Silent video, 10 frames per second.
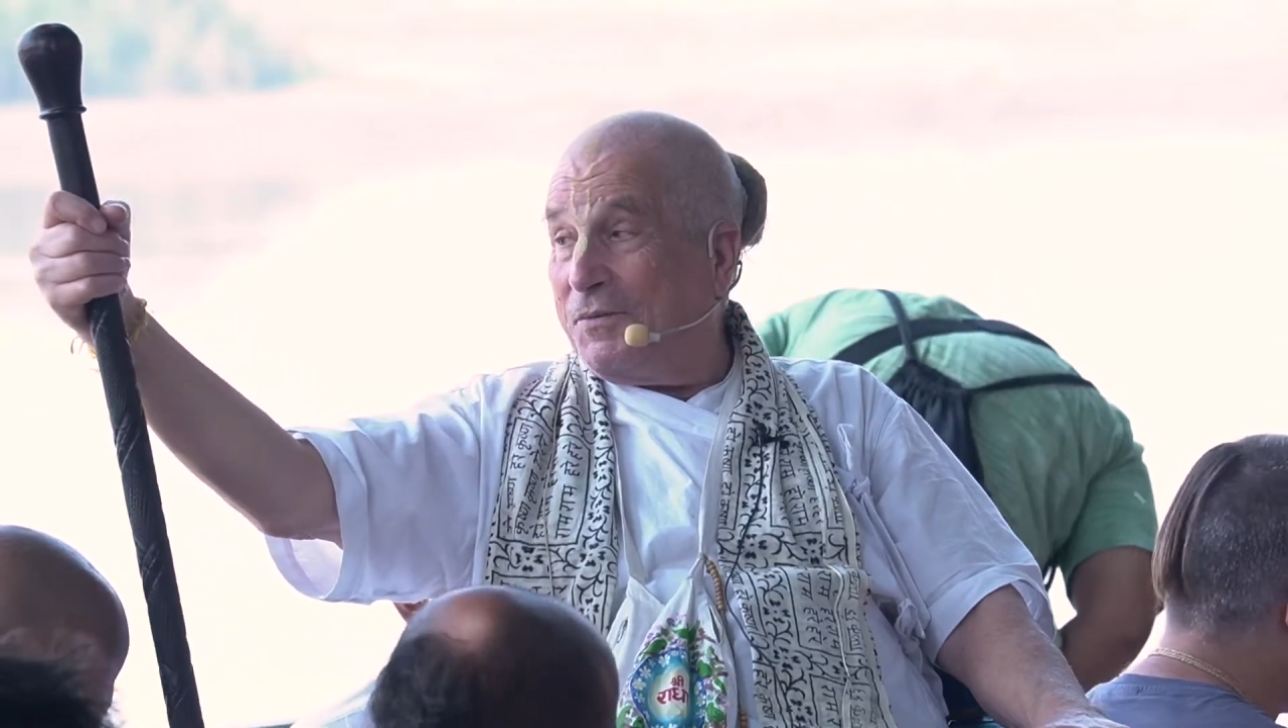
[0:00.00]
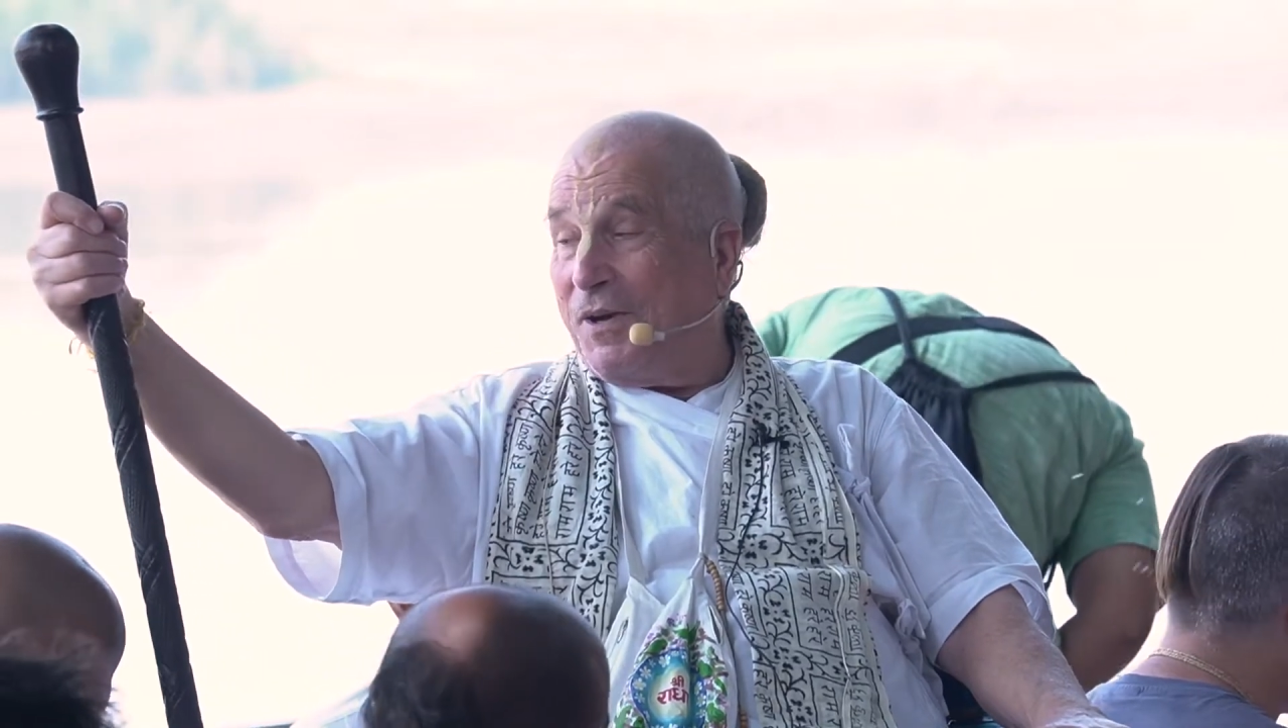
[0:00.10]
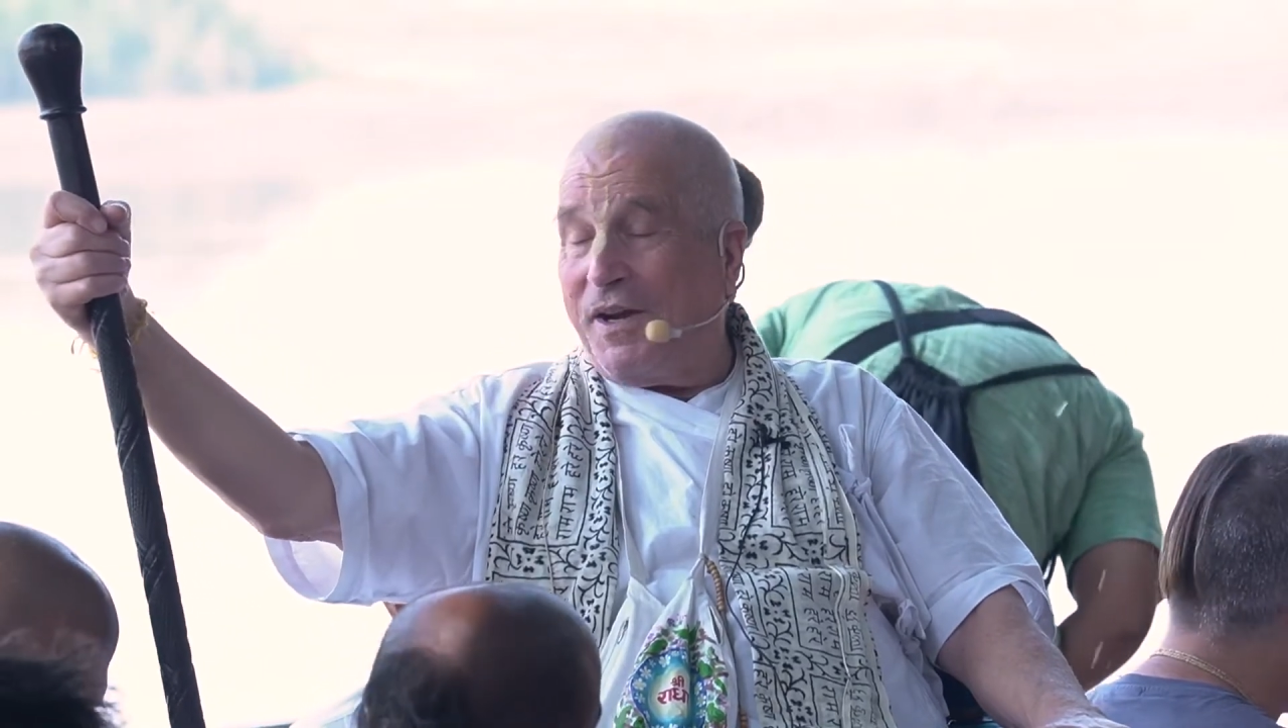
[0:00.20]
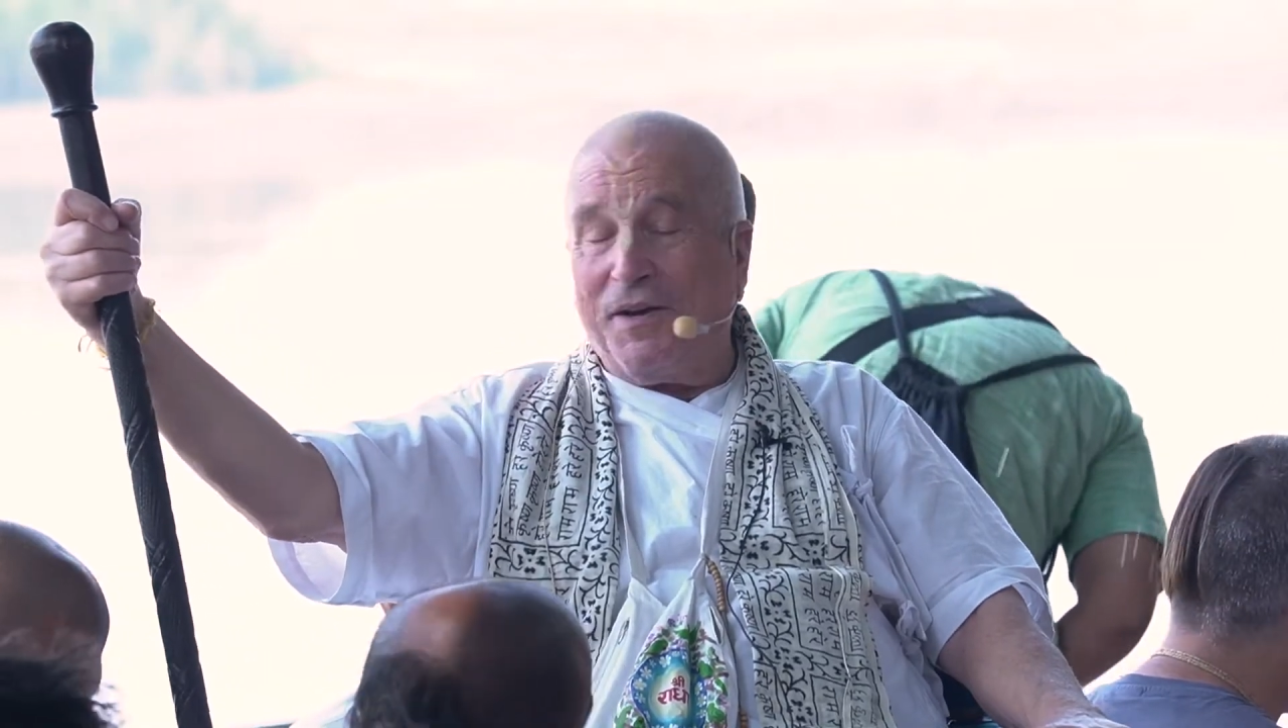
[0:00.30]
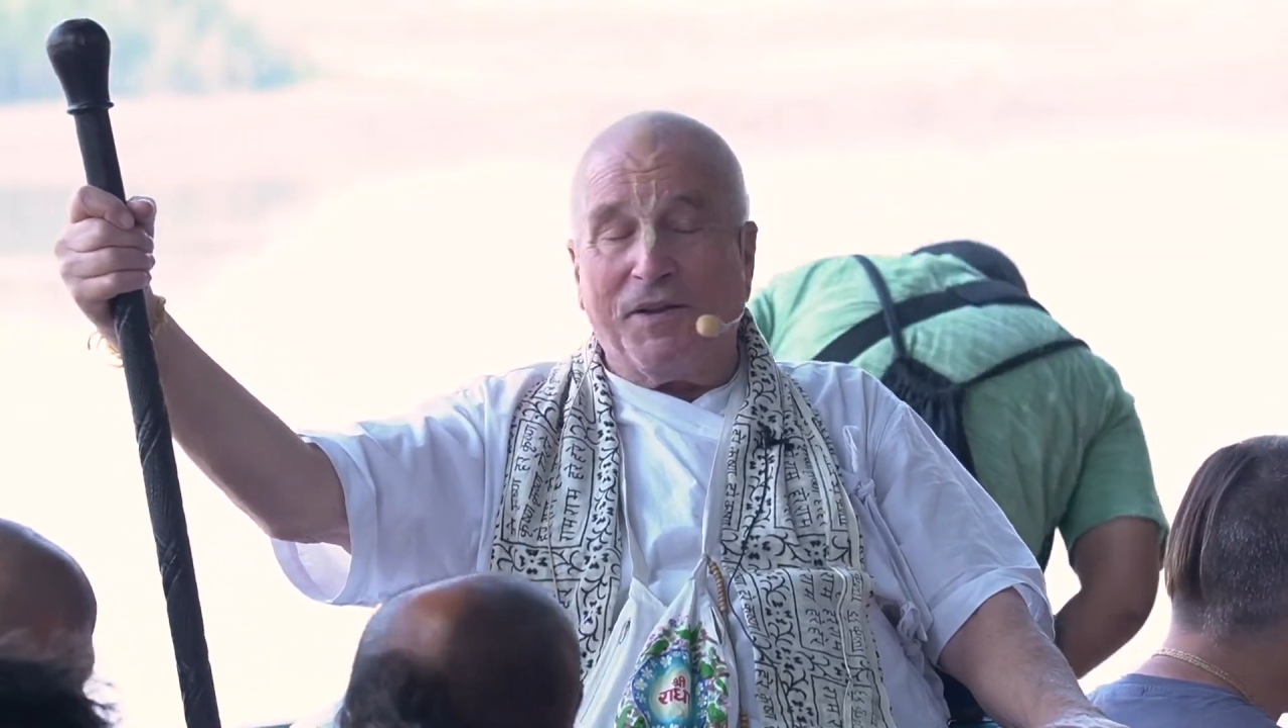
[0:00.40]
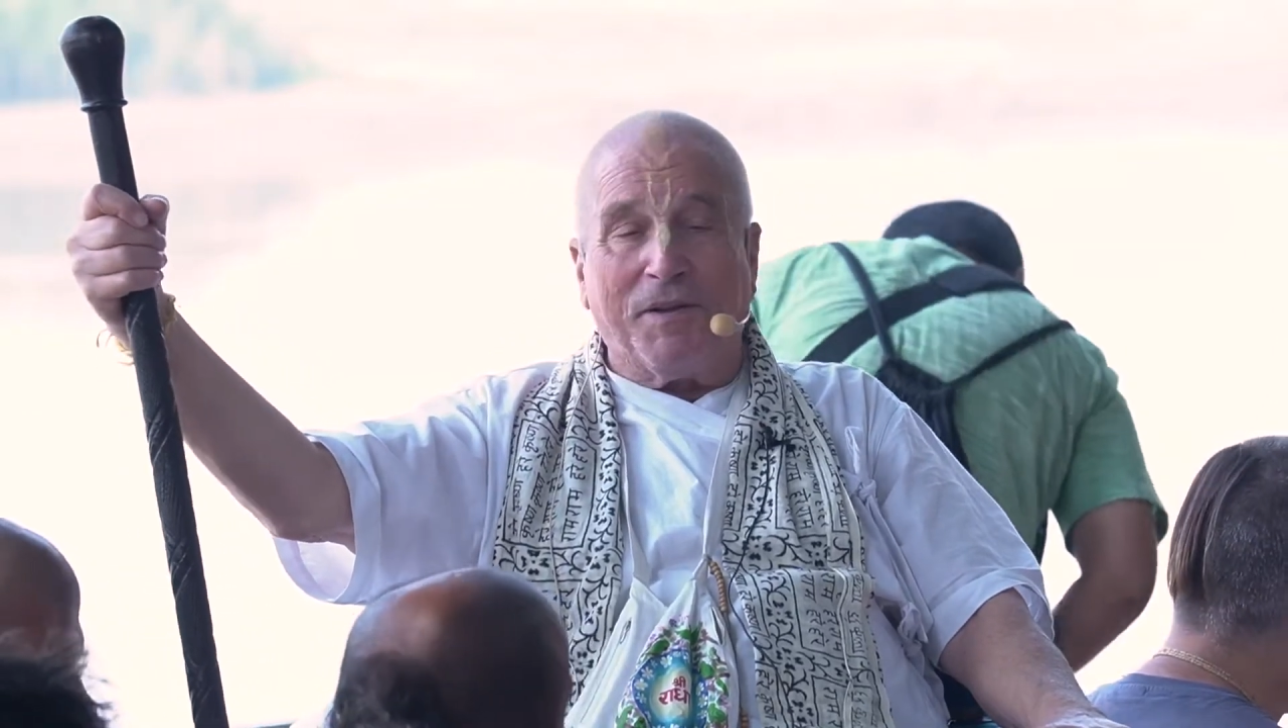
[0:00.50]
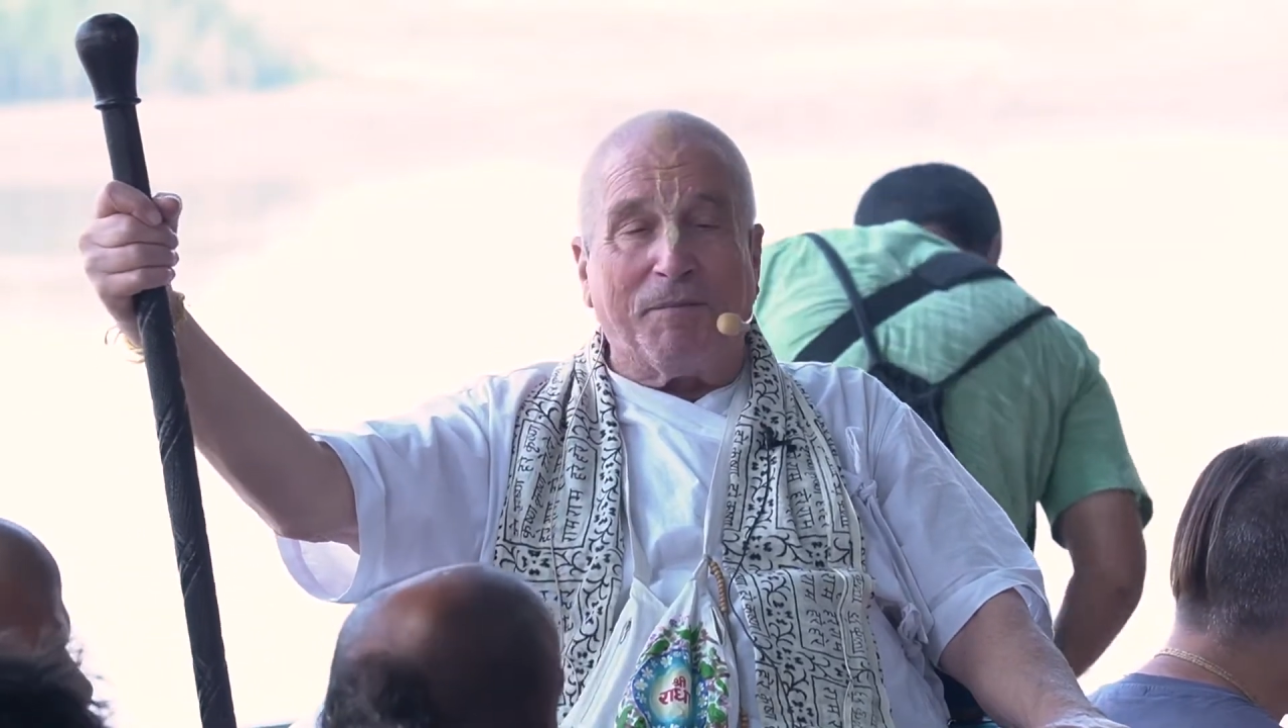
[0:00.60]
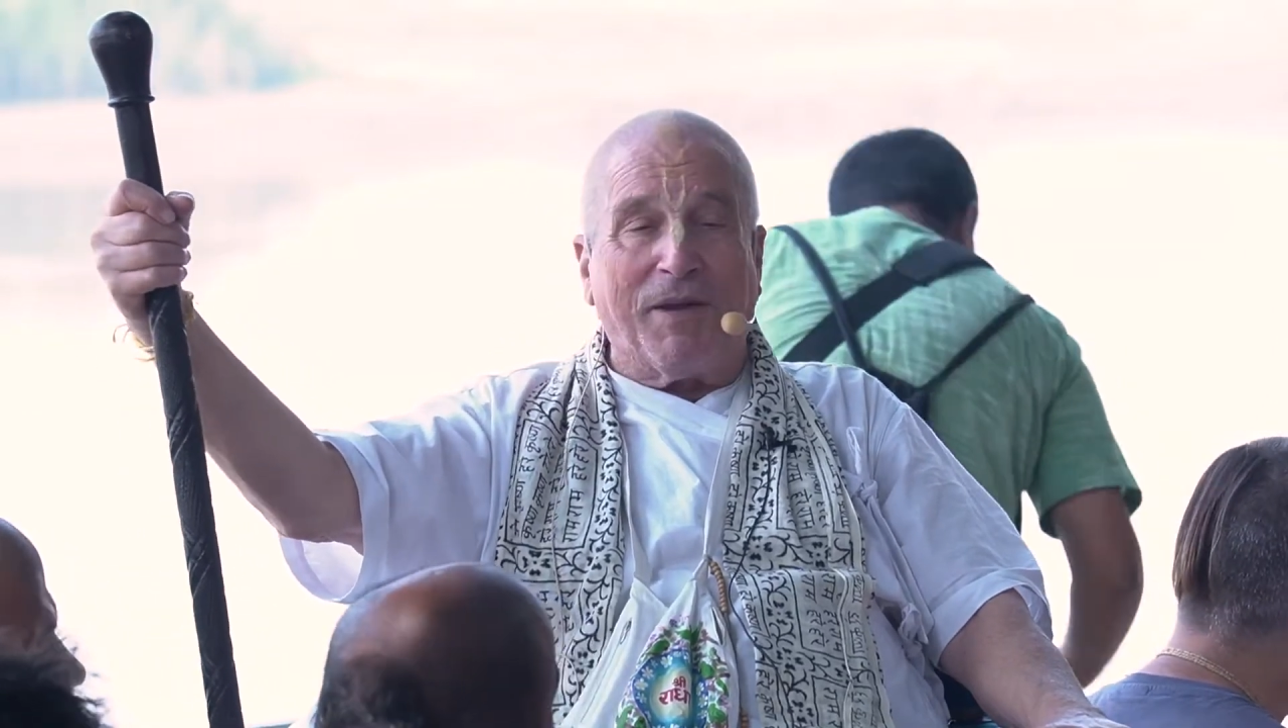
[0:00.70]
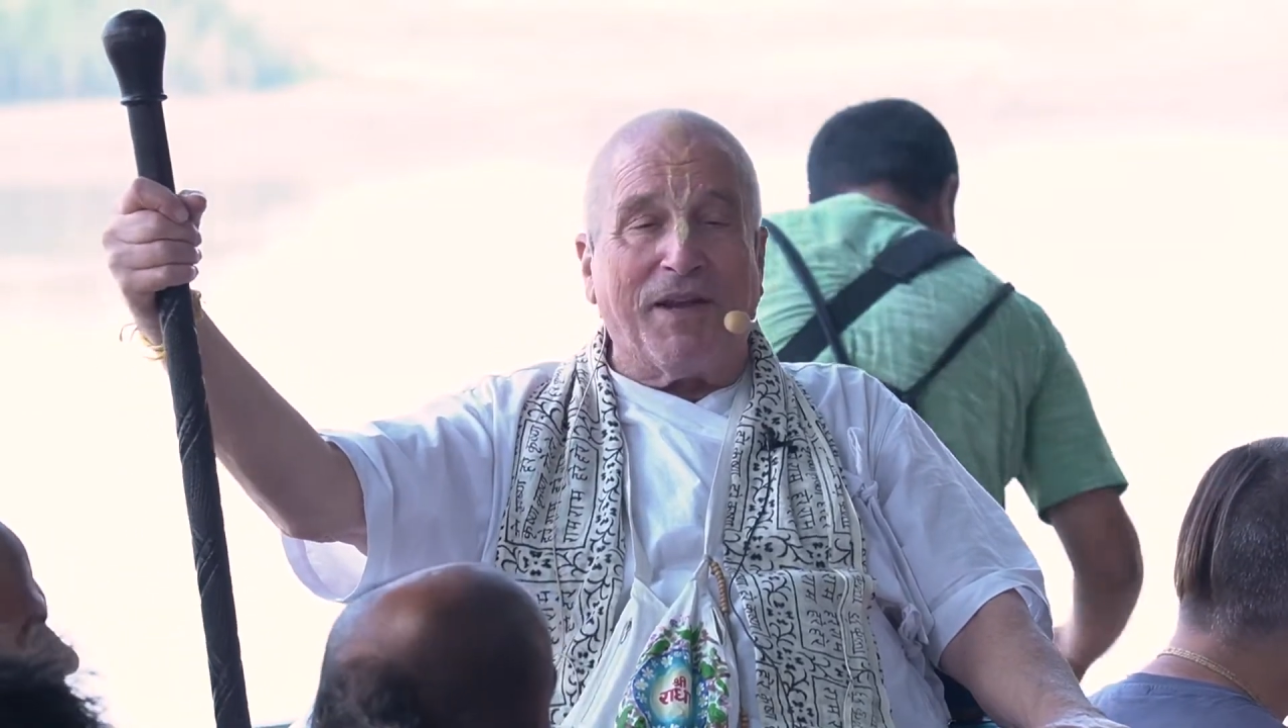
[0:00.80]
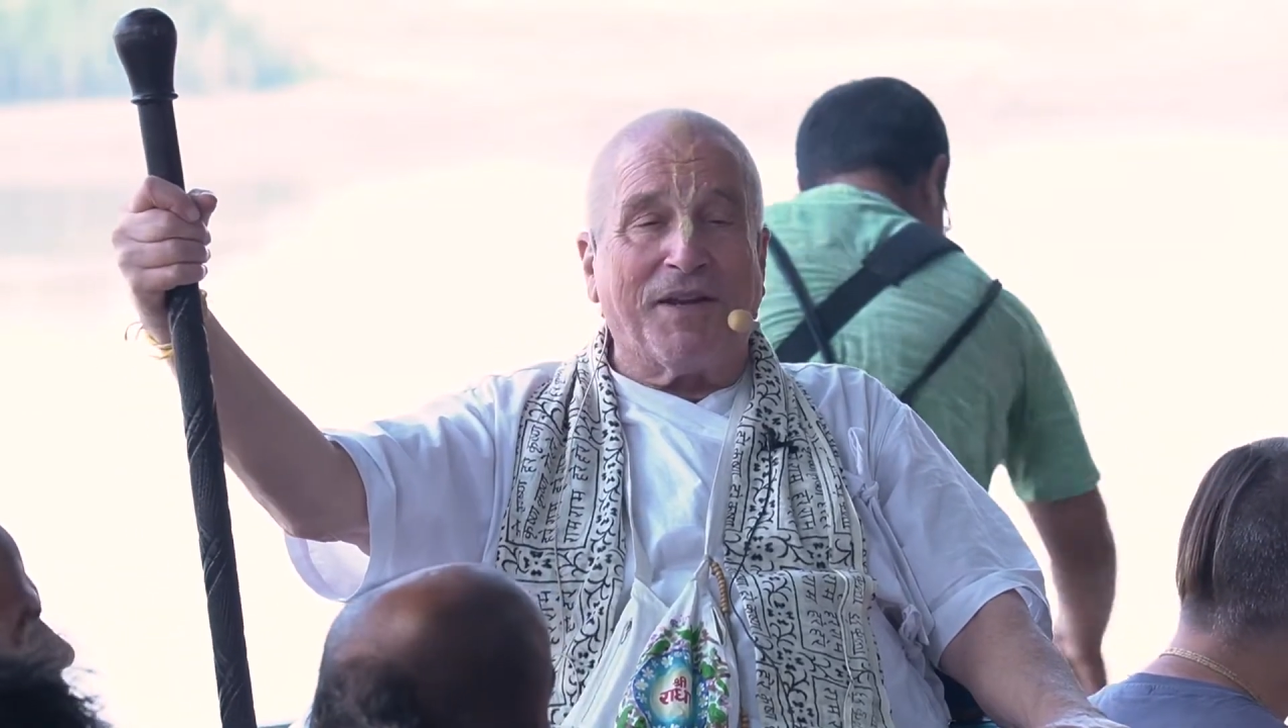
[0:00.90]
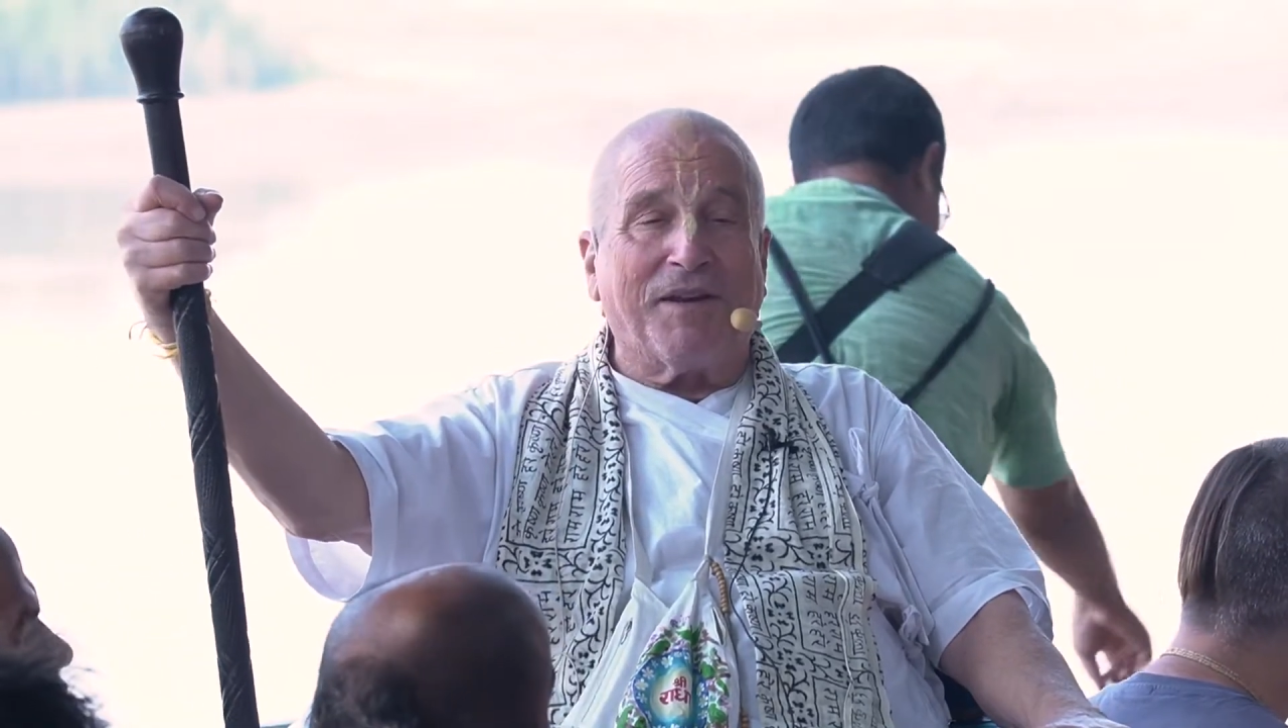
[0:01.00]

right on the bank